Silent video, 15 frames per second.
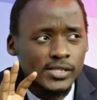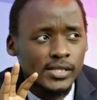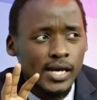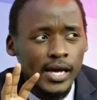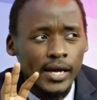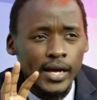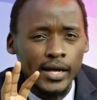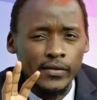Uh,
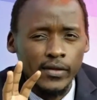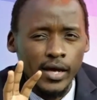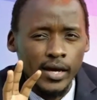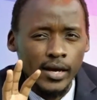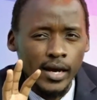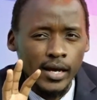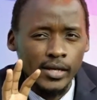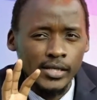uh, uh,
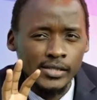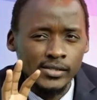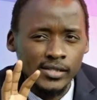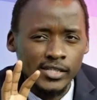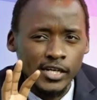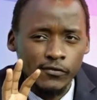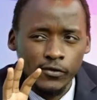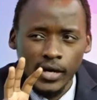uh, is the
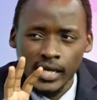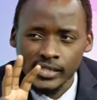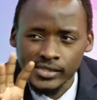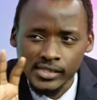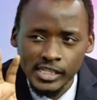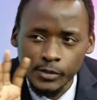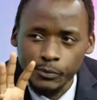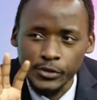devil
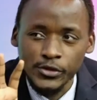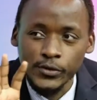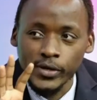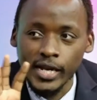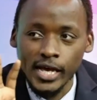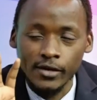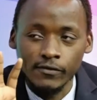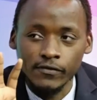asleep in your
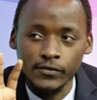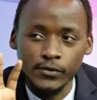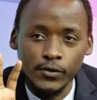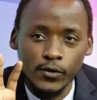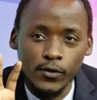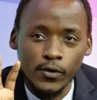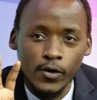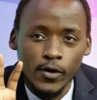life, you
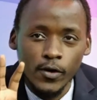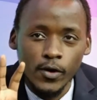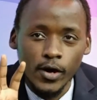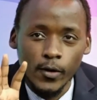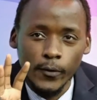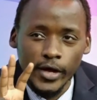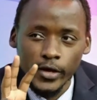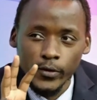know, uh,
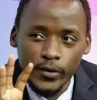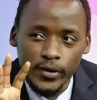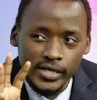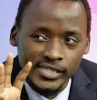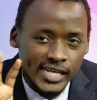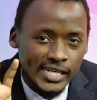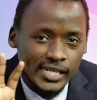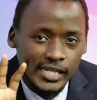where you're
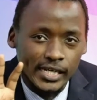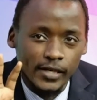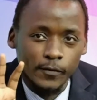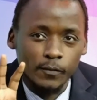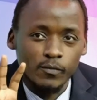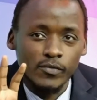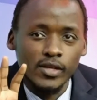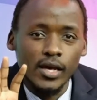attending?
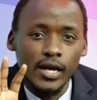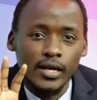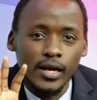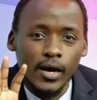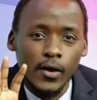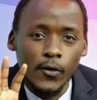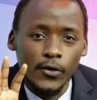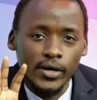And,
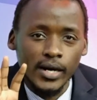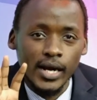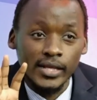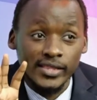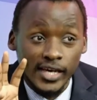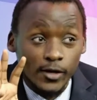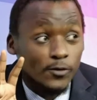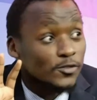uh, or are
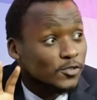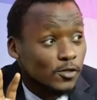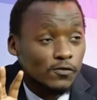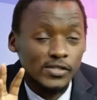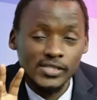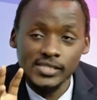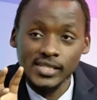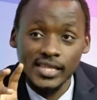there
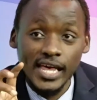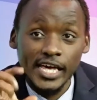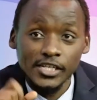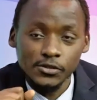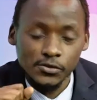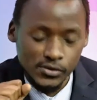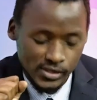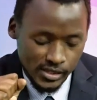controversies? Are there
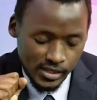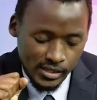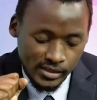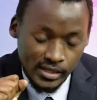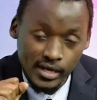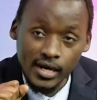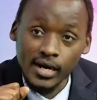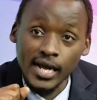issues that are, that
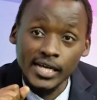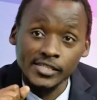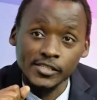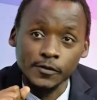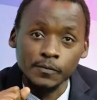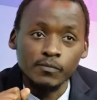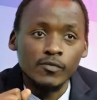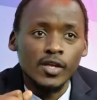are arising?
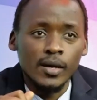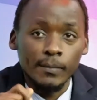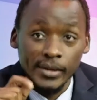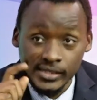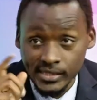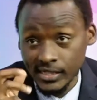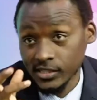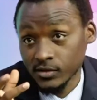But
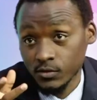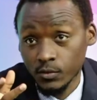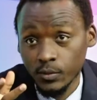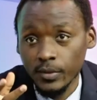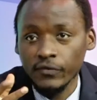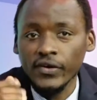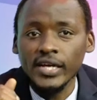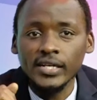yes, you may
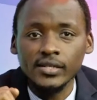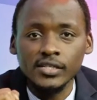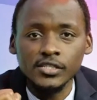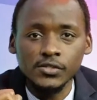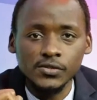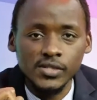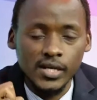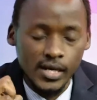find
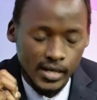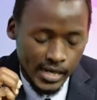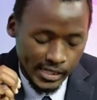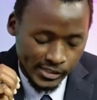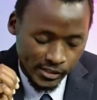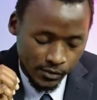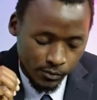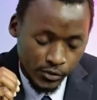issues are
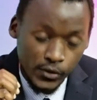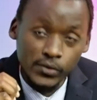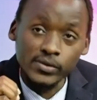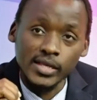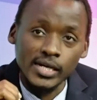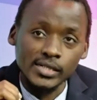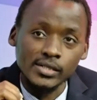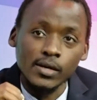arising. Beyond
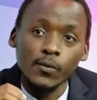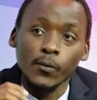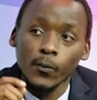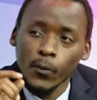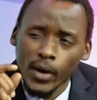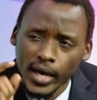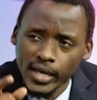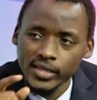that,
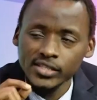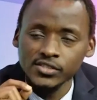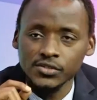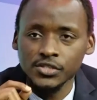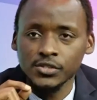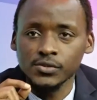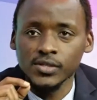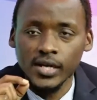why are these
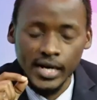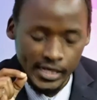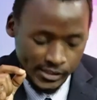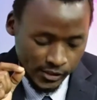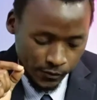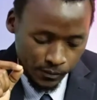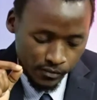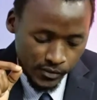issues arising?